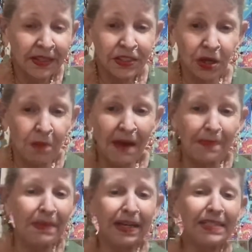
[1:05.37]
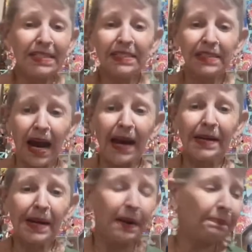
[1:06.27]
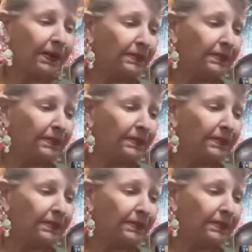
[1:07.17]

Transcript: So my money's tied up